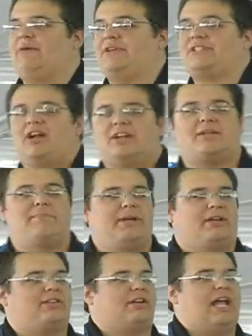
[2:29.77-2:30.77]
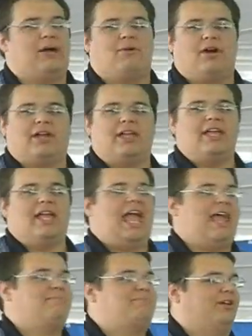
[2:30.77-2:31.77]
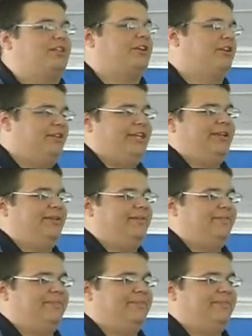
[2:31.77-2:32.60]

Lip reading: if we start to build our network and build it early.